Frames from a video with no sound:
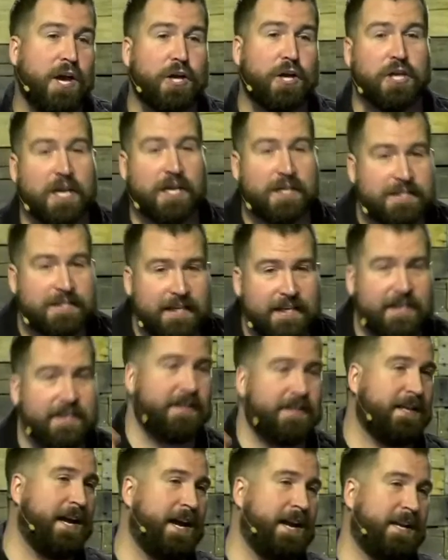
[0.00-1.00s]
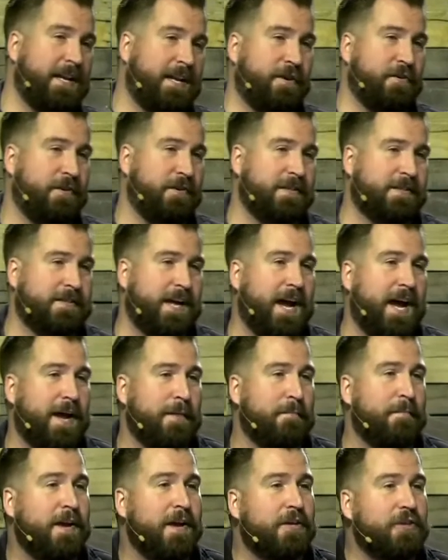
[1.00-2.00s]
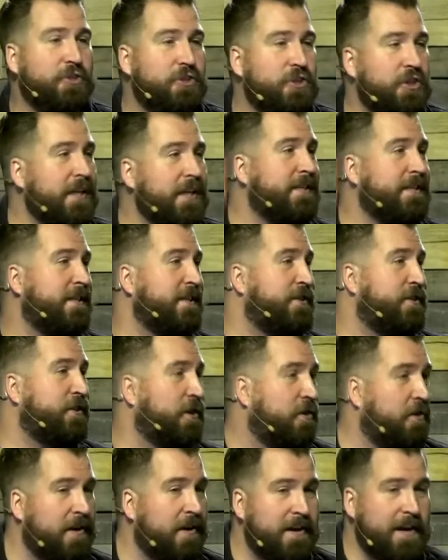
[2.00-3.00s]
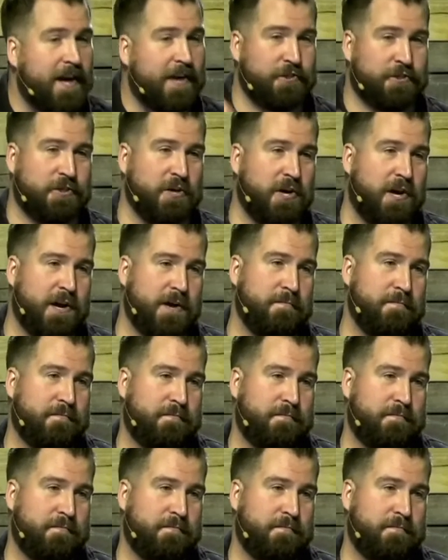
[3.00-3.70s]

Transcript: You didn't get here in time. Jesus, you're a nut job.